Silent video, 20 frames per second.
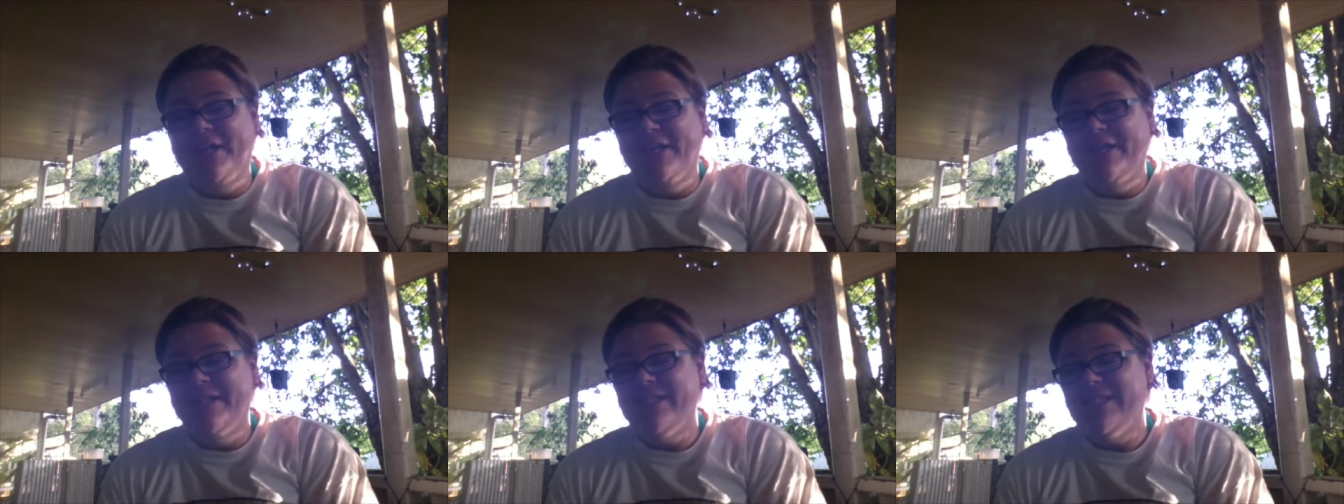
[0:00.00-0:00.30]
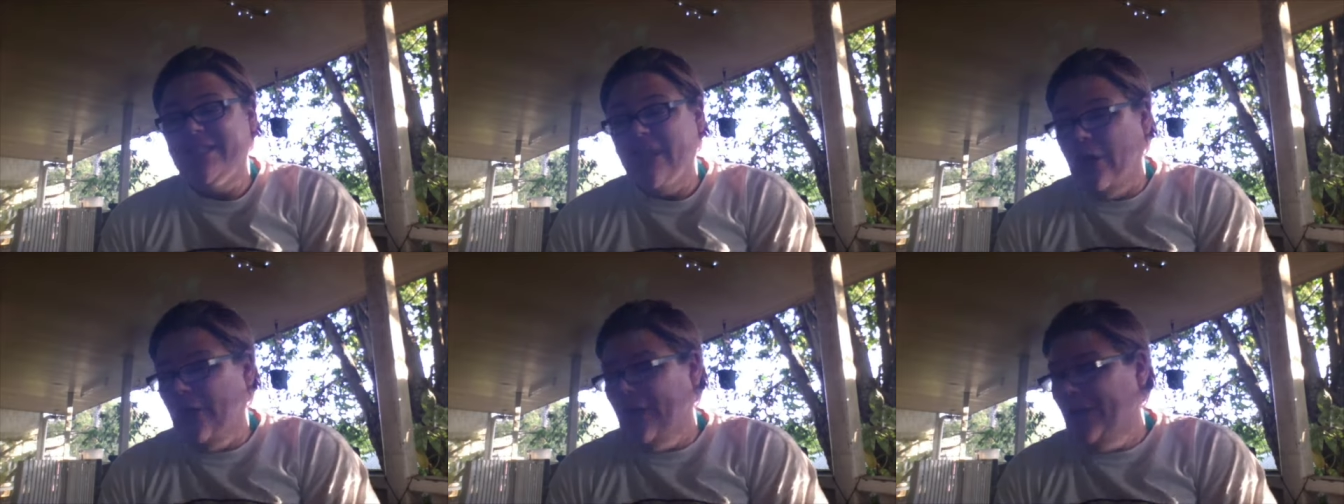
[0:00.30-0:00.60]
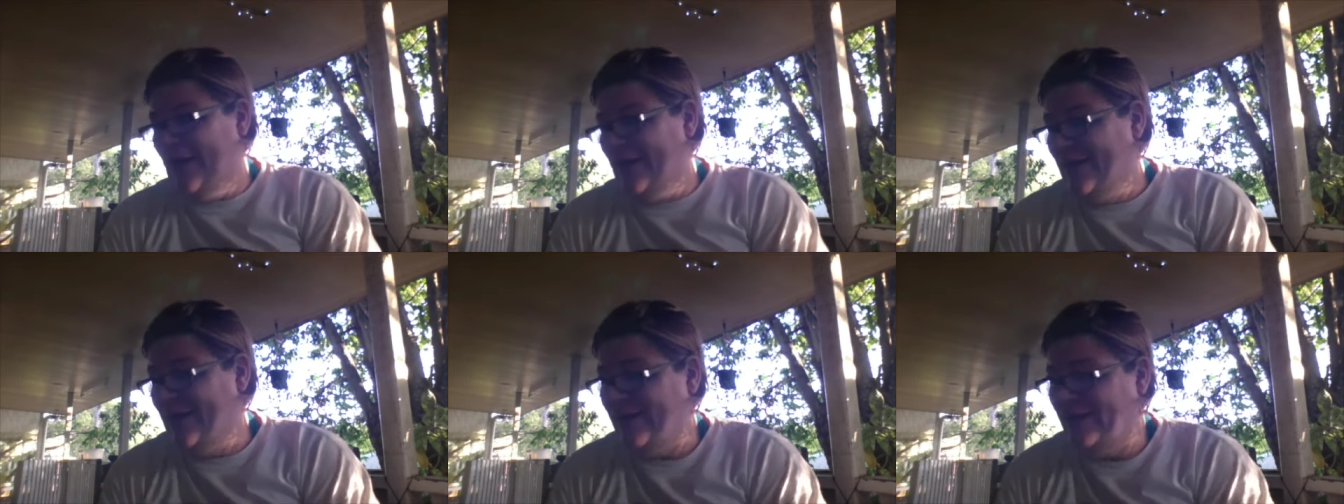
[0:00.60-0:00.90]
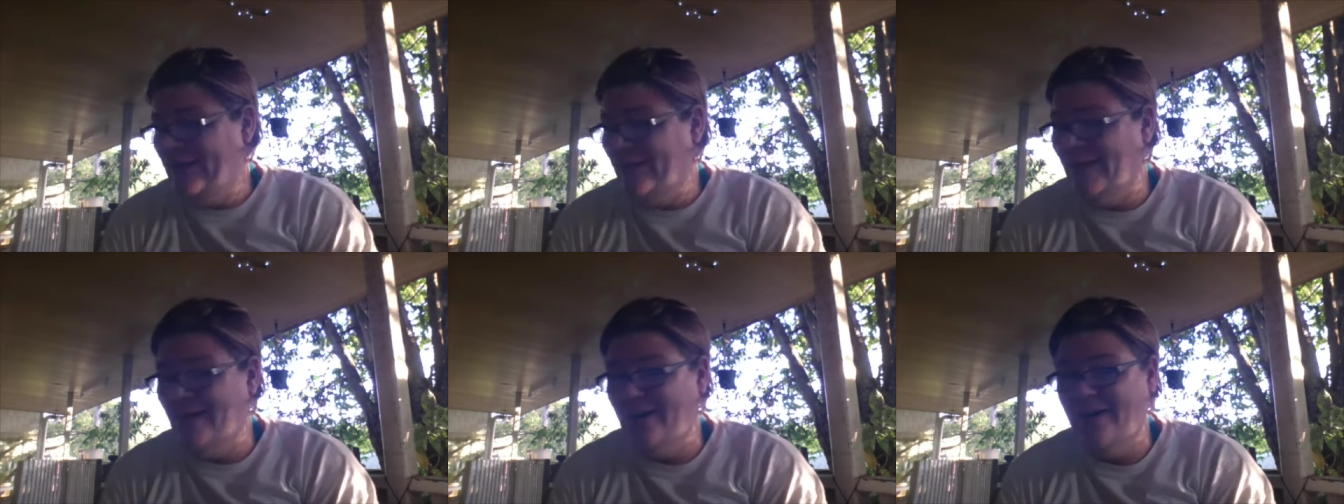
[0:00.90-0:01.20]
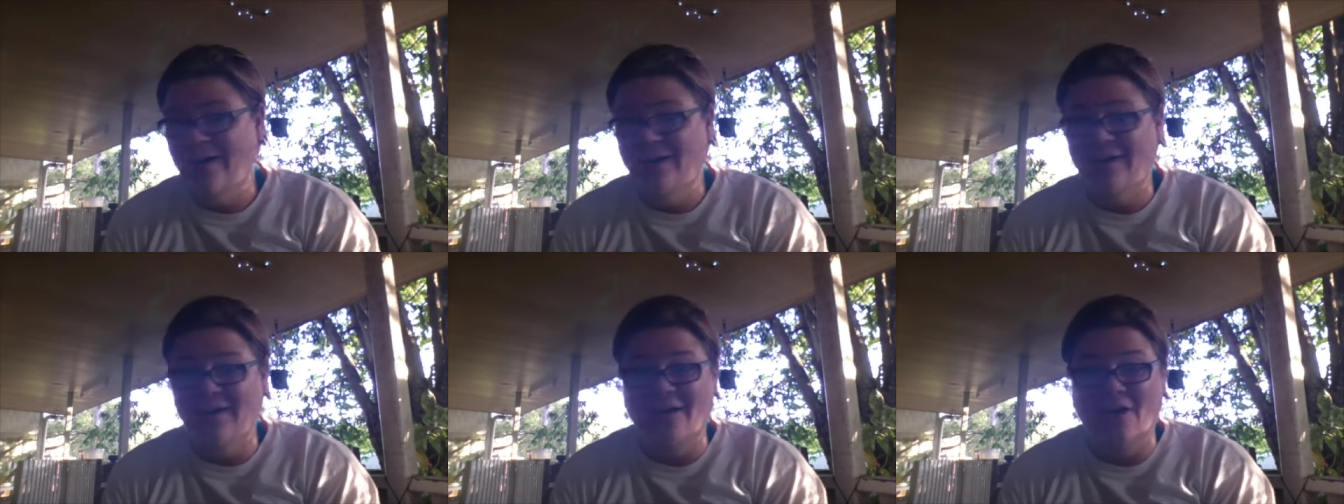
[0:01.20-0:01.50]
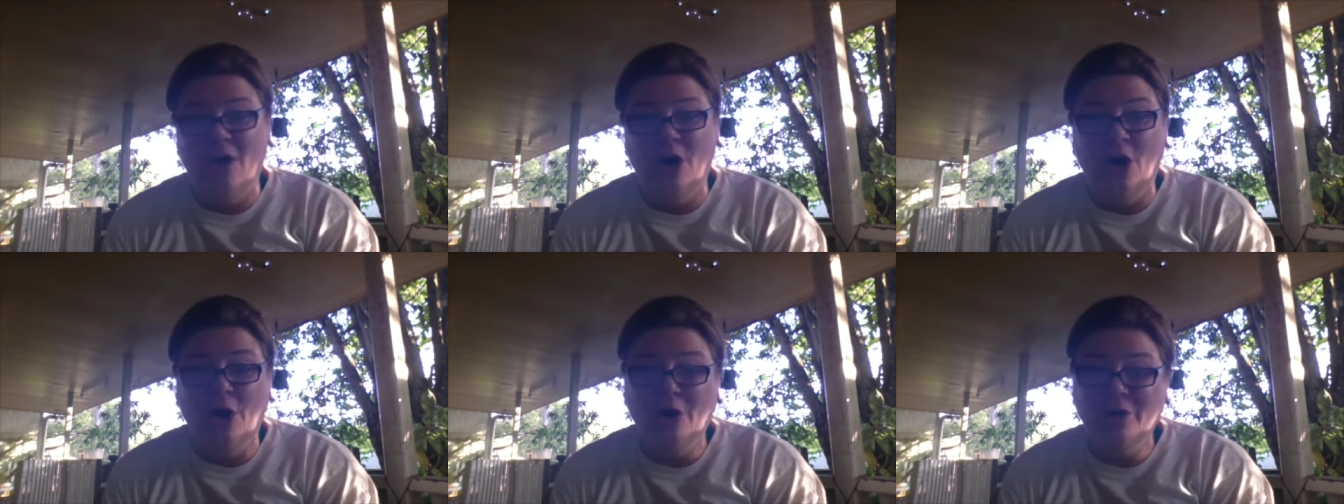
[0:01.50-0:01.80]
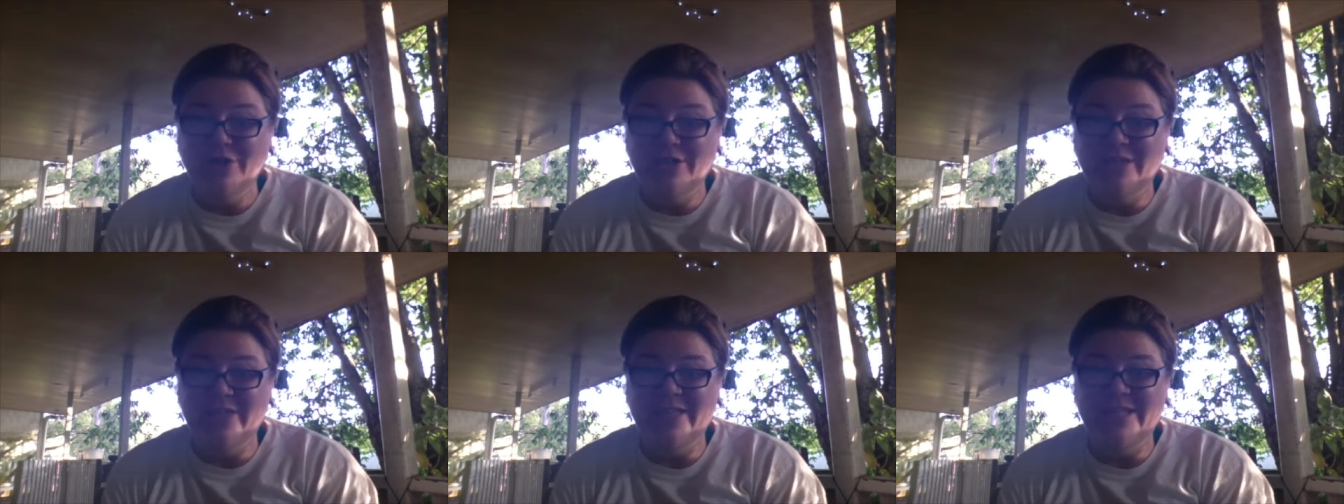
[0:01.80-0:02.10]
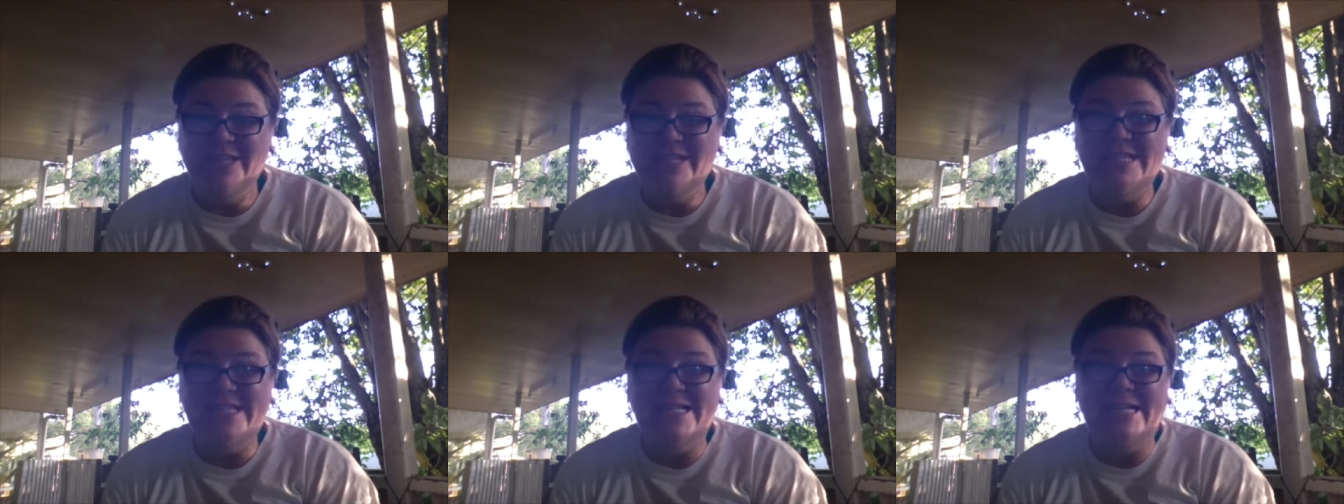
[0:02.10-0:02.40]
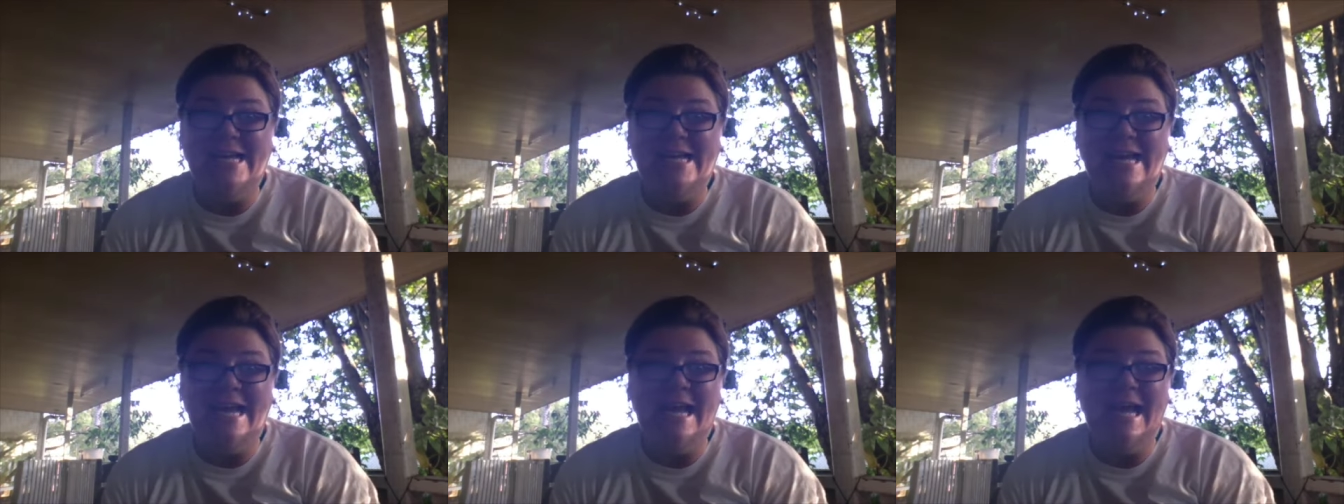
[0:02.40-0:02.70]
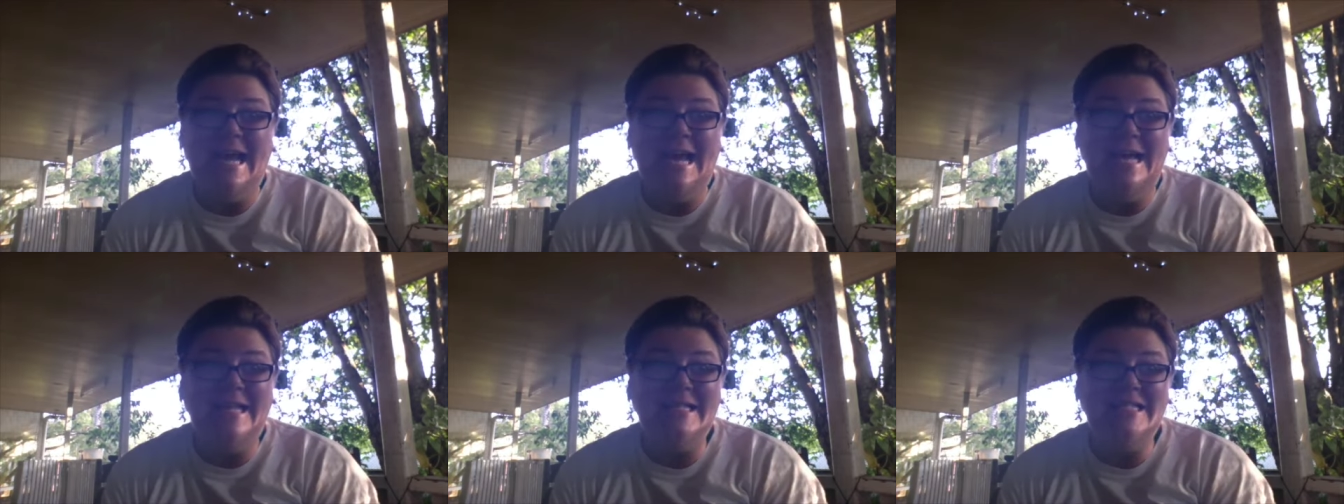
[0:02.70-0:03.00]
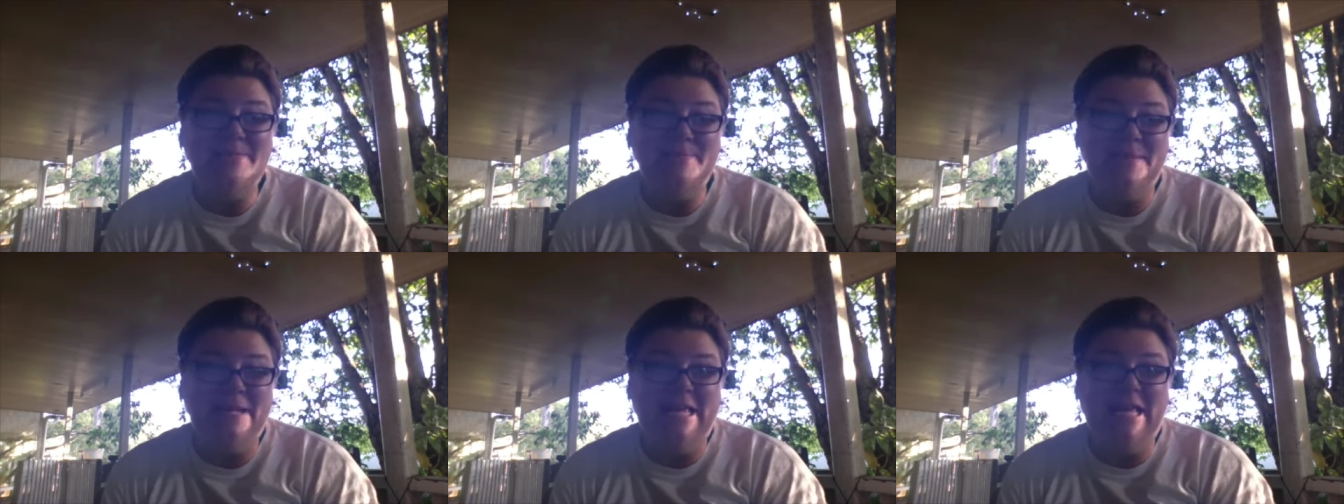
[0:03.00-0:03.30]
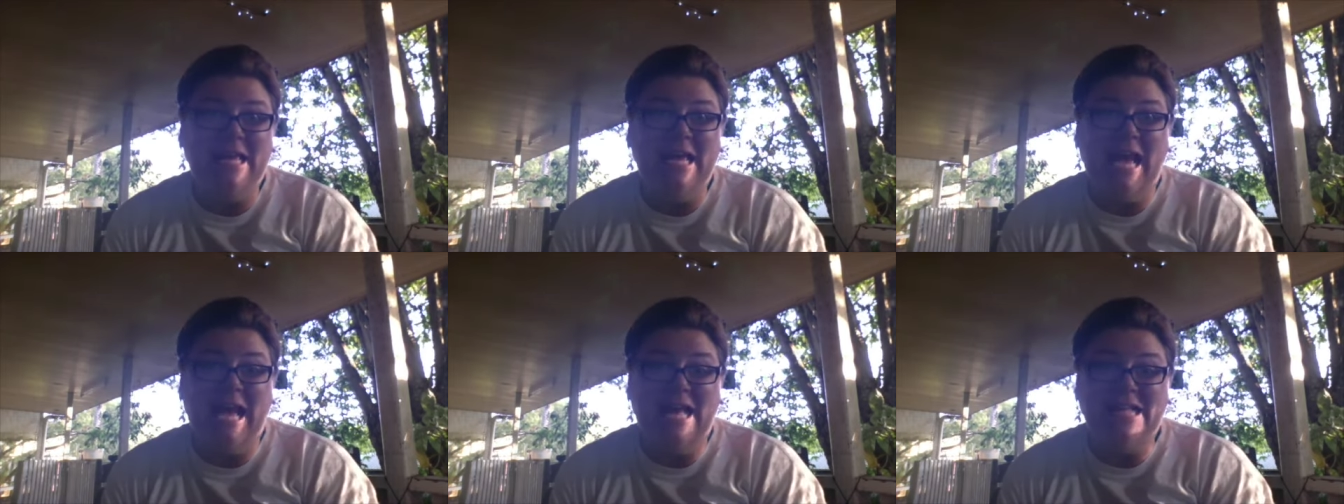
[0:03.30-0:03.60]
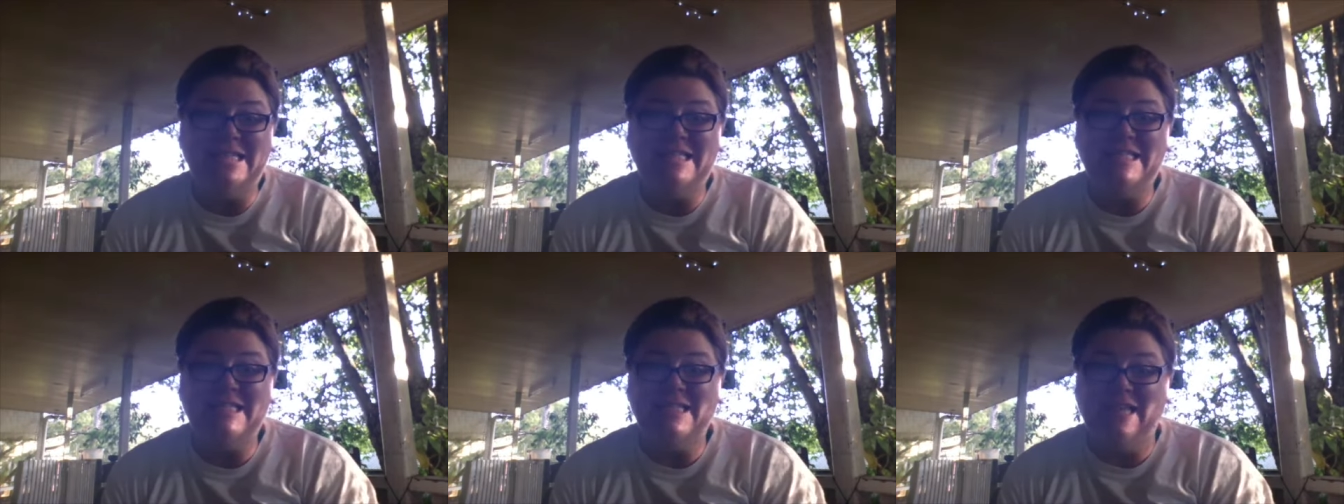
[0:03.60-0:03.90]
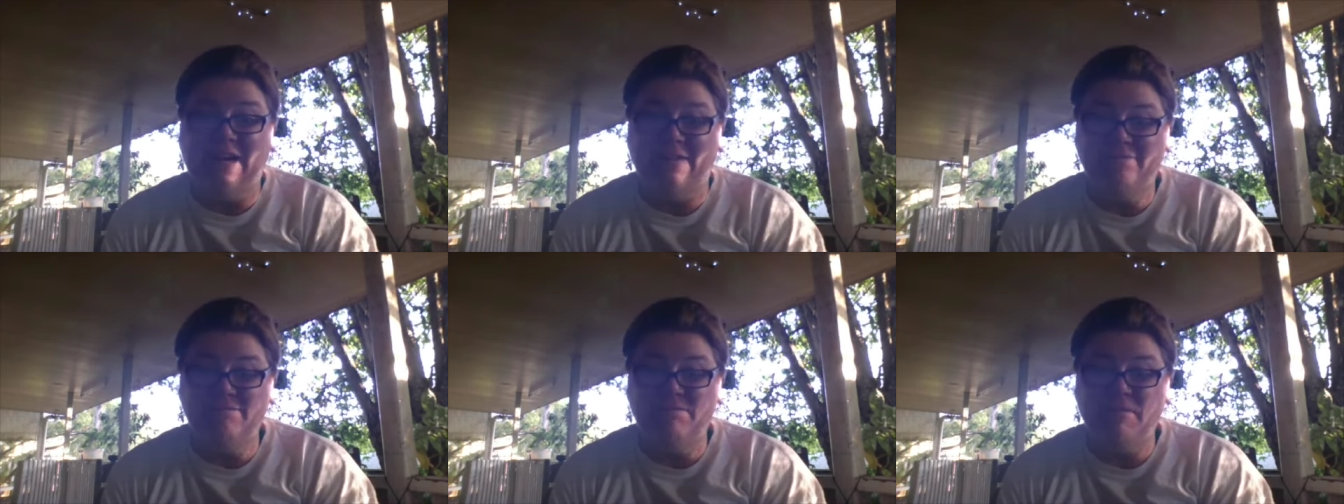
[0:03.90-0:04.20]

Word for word: So, on to the knitting and spinning and stuff.